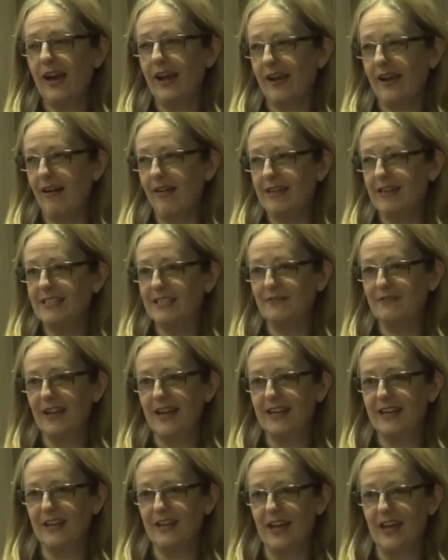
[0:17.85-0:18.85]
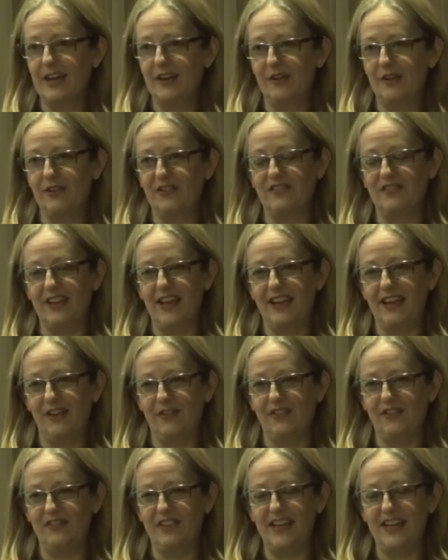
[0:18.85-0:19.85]
kind of like
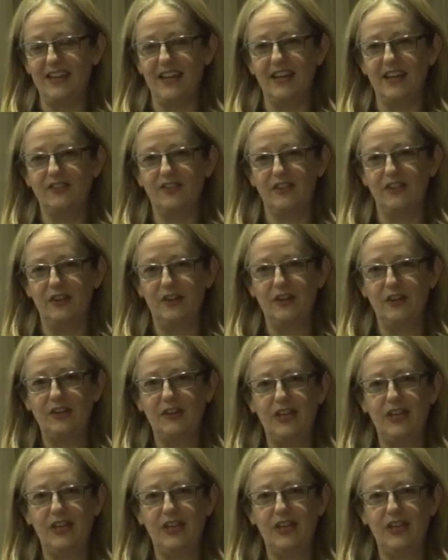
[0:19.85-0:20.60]
Christina to